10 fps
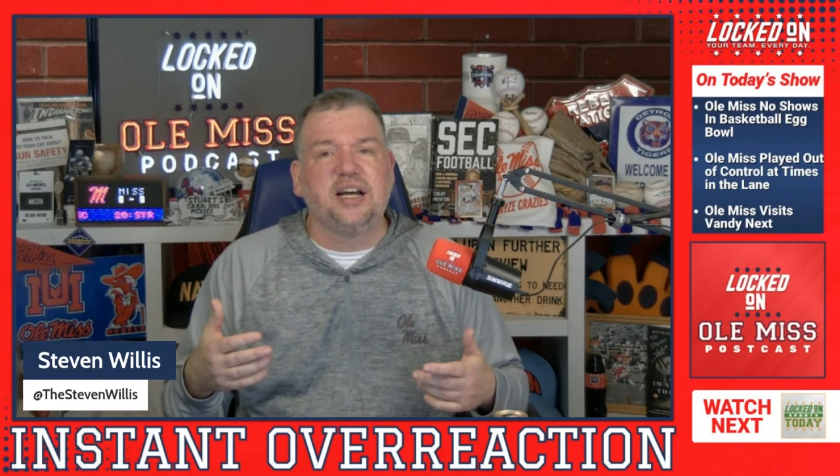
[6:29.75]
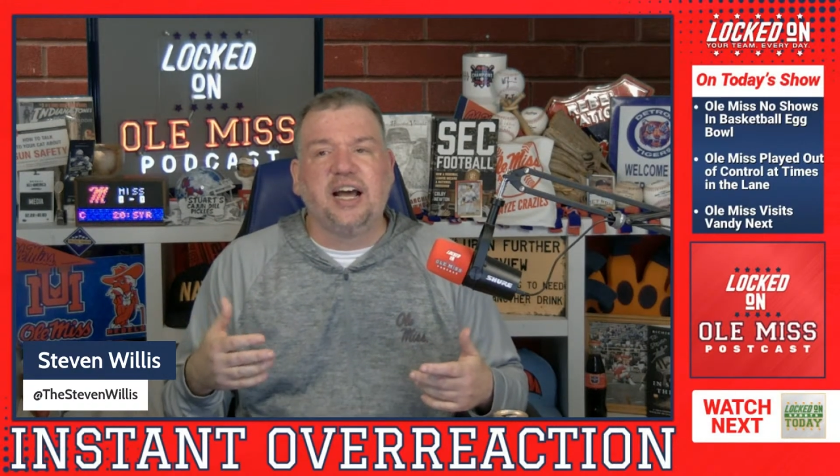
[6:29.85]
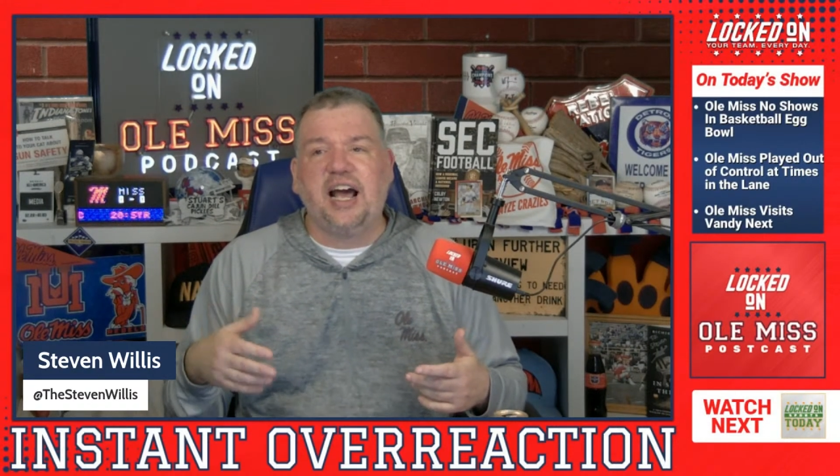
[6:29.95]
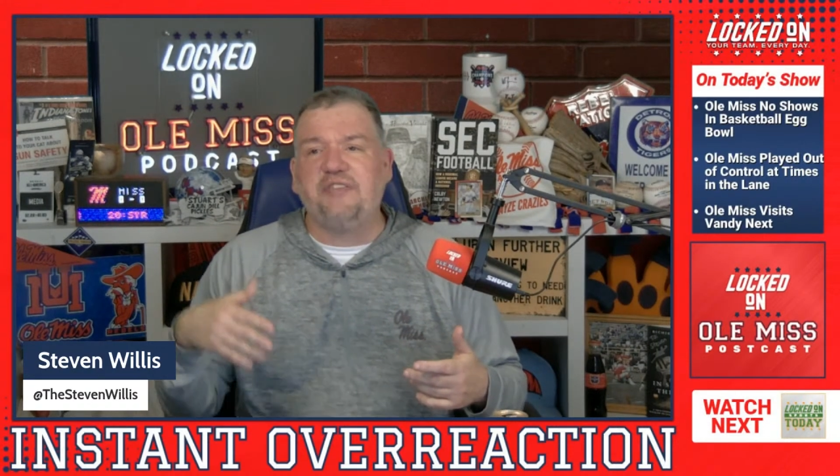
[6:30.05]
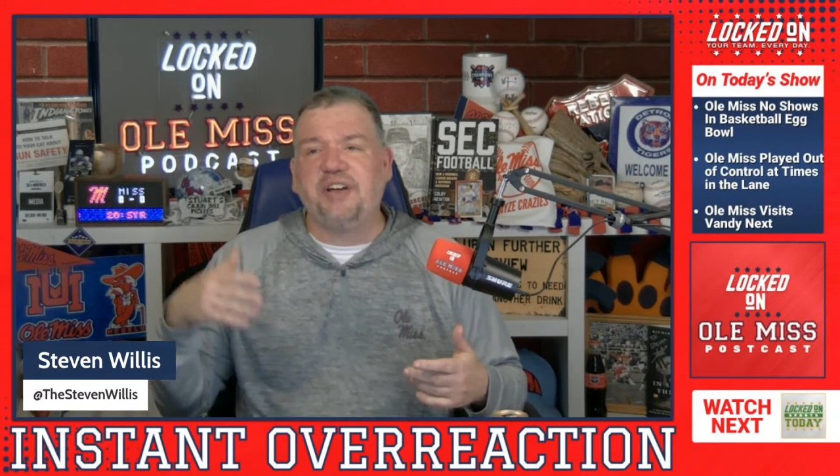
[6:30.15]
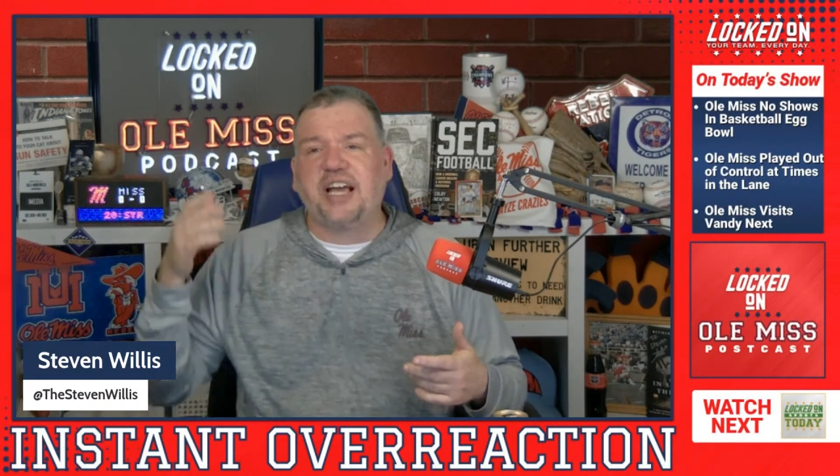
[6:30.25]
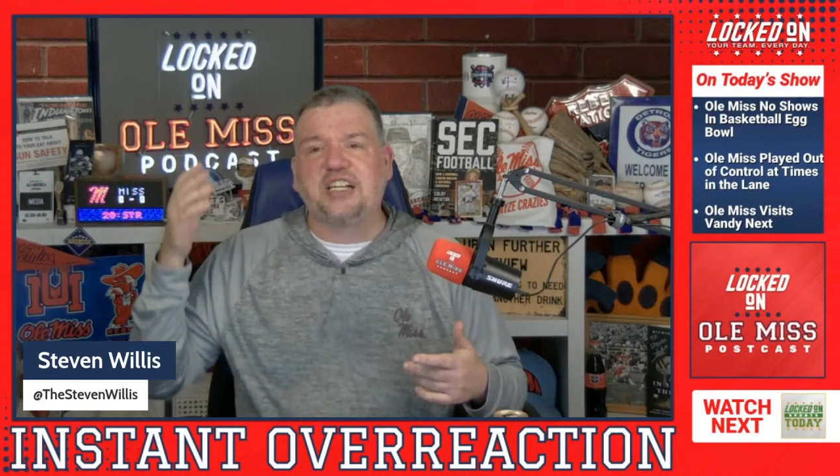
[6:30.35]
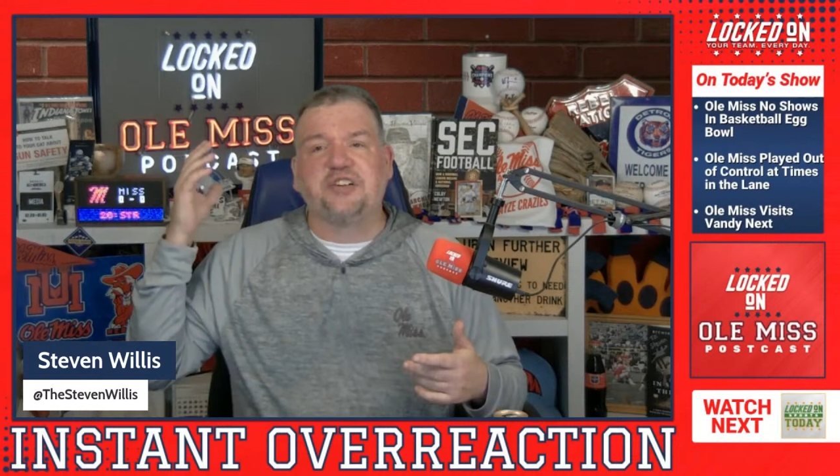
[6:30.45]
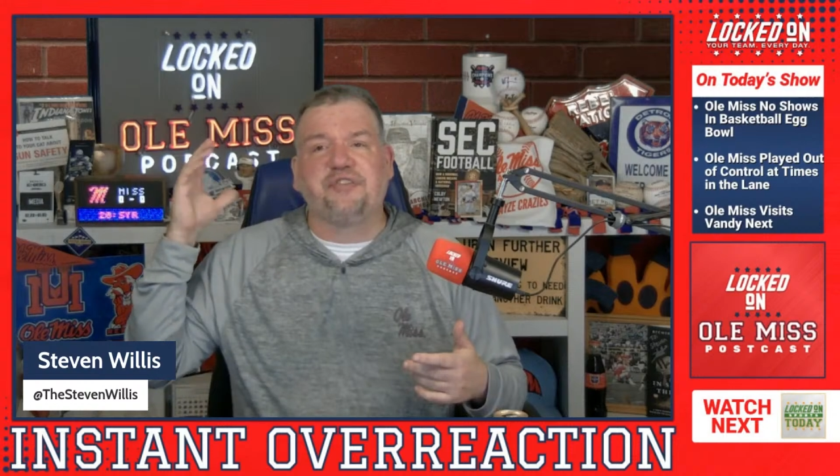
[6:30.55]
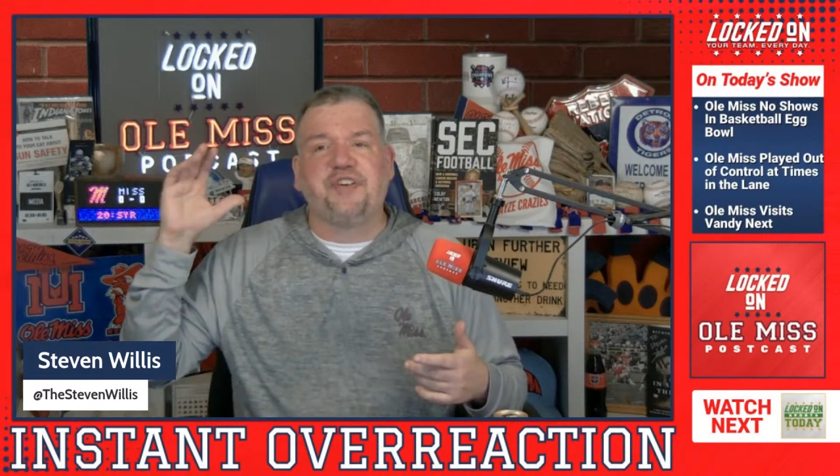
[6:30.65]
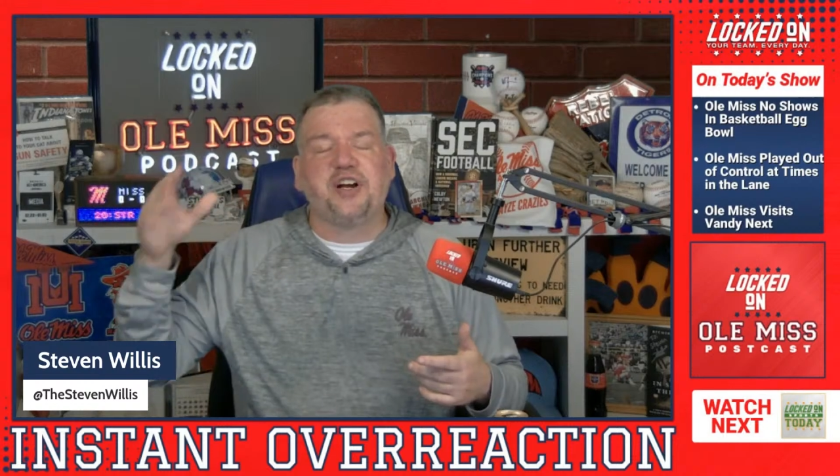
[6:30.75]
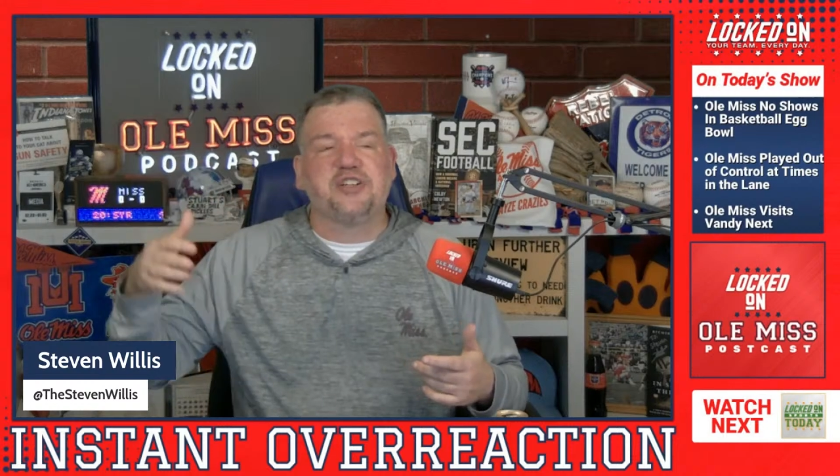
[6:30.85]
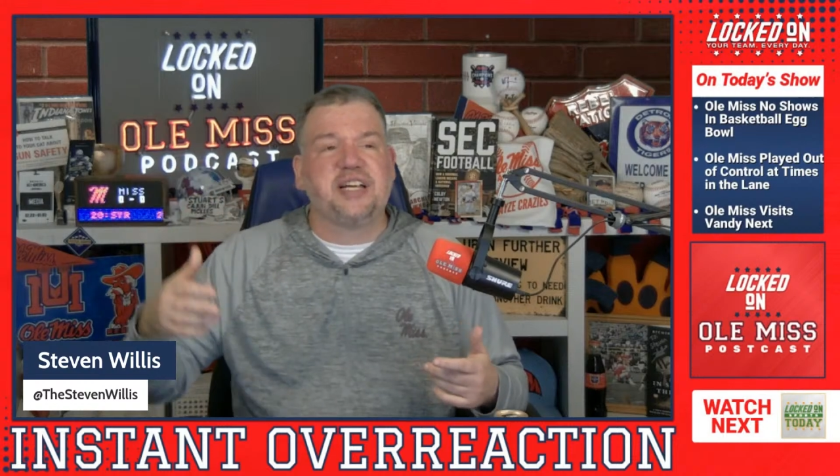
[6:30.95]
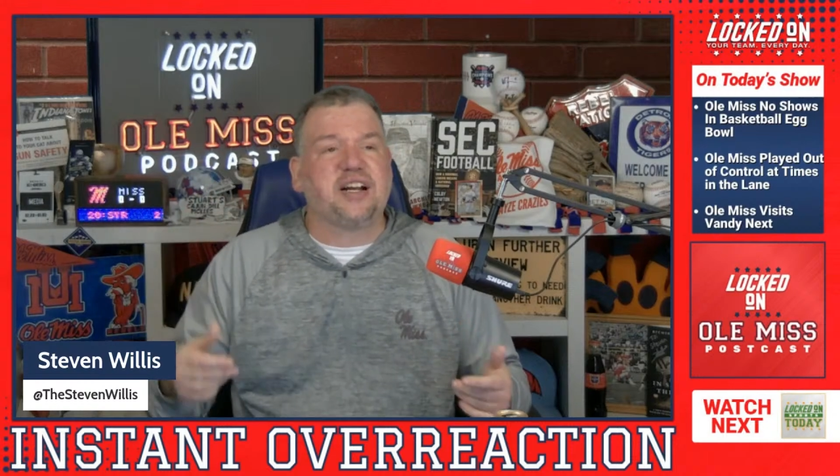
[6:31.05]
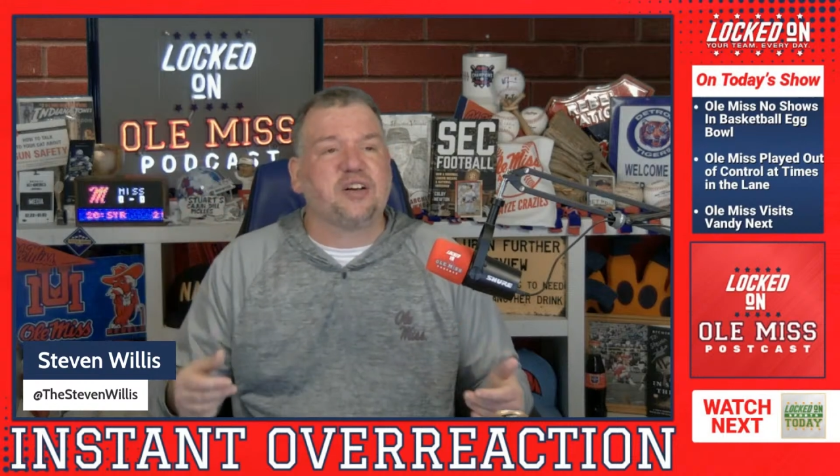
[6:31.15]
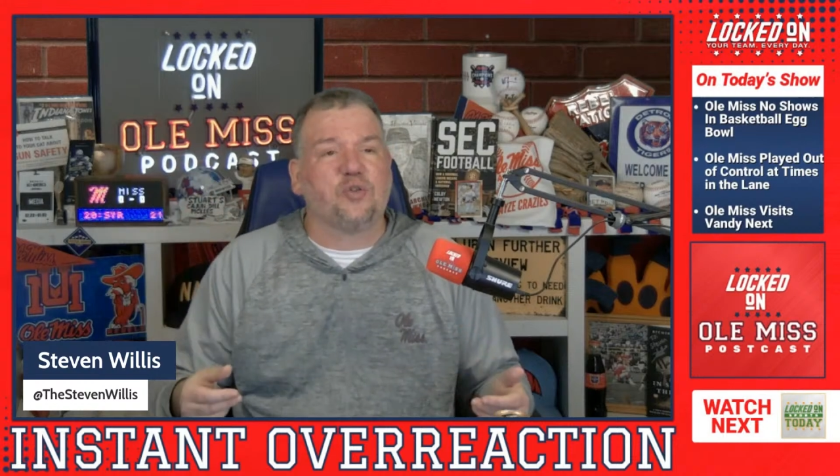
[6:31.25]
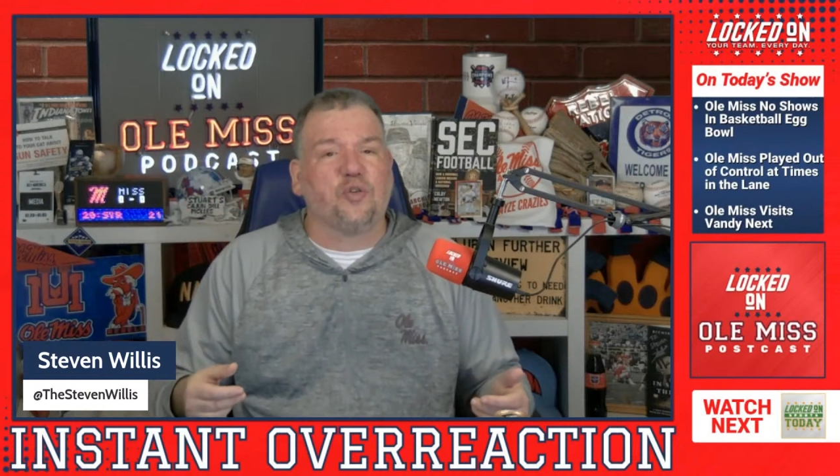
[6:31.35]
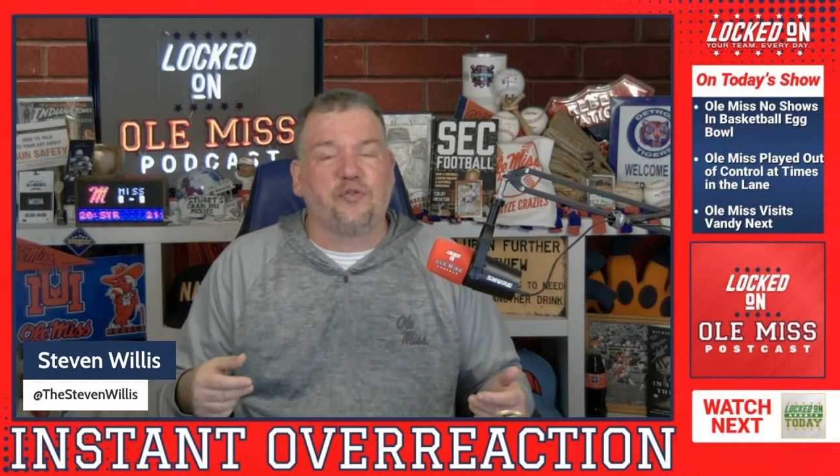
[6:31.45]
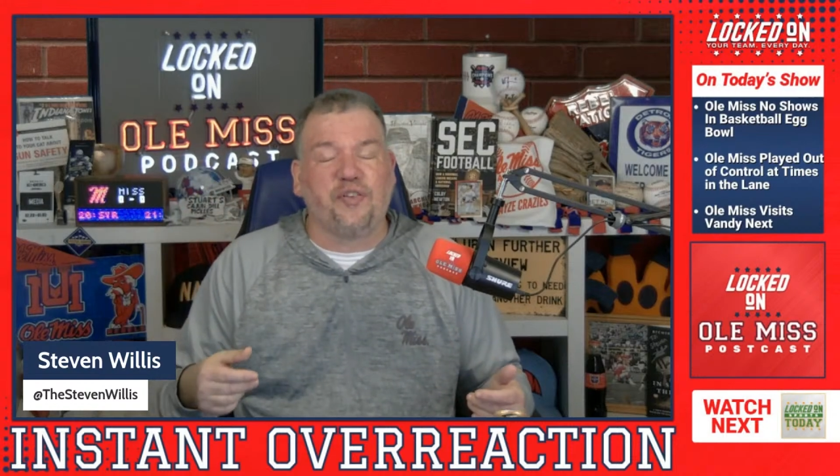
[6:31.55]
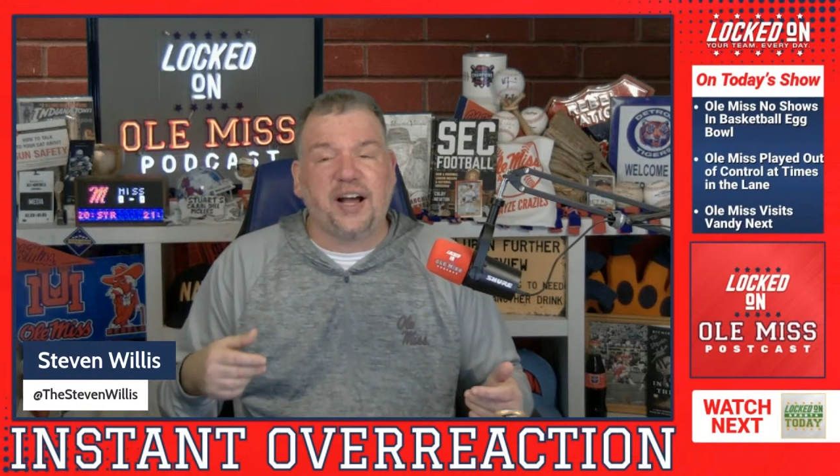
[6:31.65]
having a severe
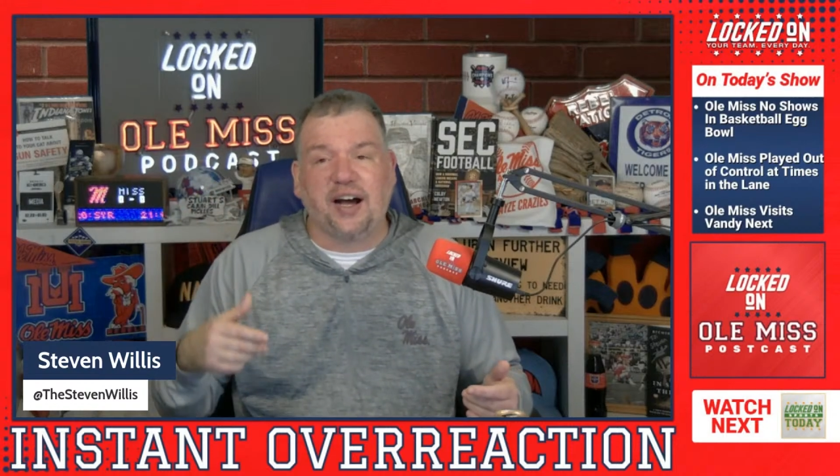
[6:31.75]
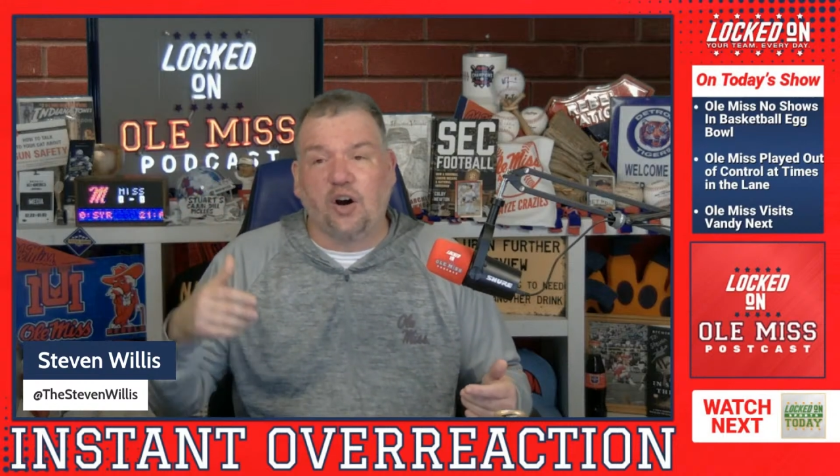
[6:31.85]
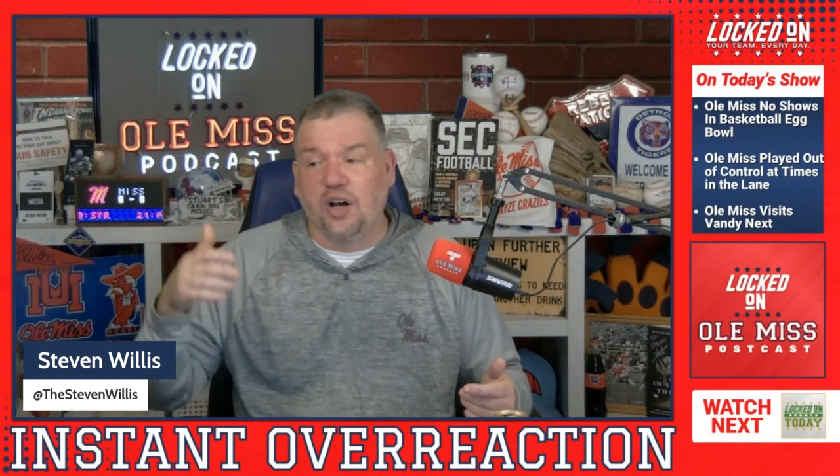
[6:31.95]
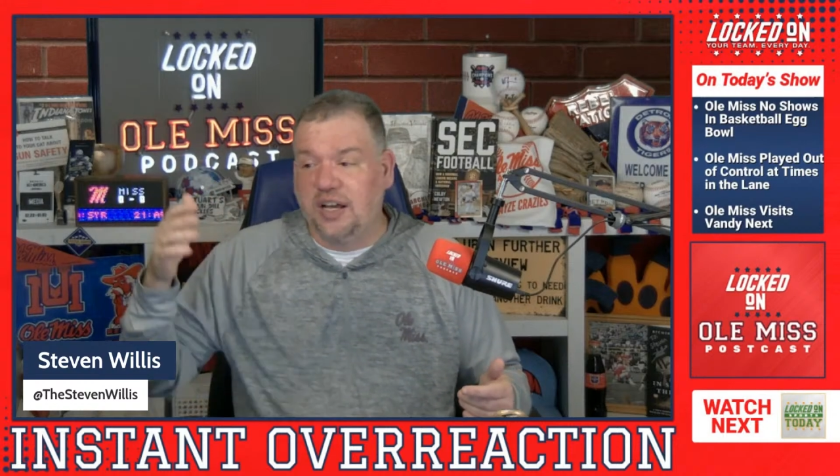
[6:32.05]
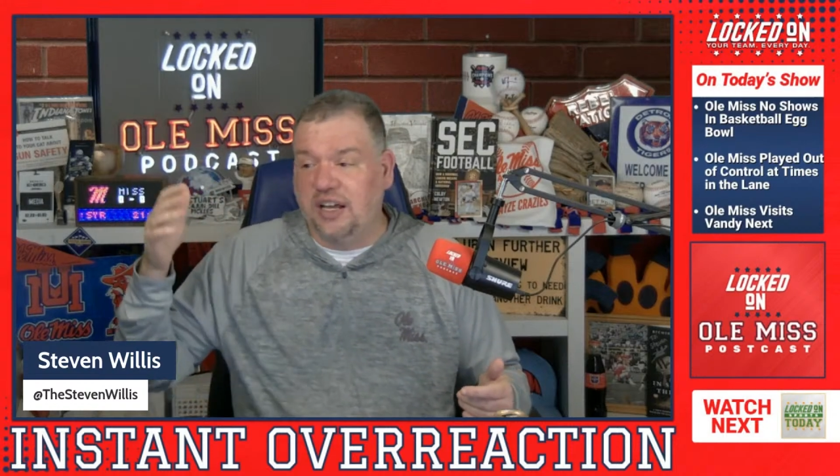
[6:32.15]
technical foul